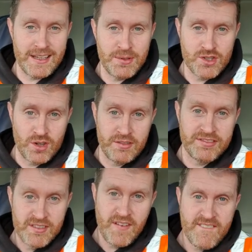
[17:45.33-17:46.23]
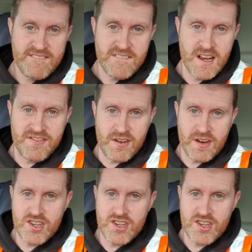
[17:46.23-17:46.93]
to be drove, we'll fucking